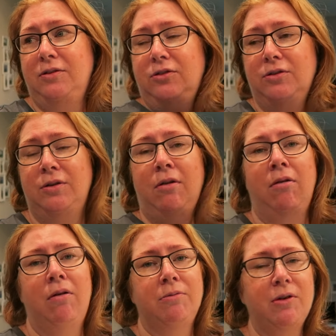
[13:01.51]
Did you?
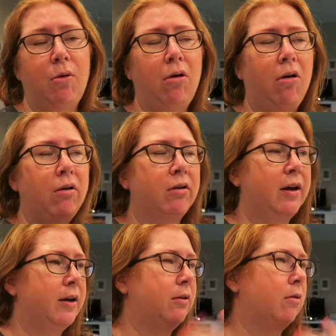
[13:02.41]
So hot
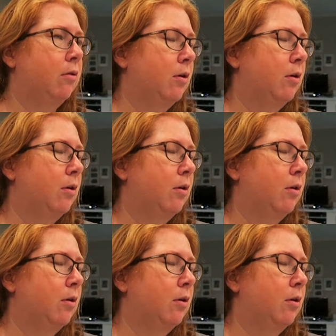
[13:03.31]
again.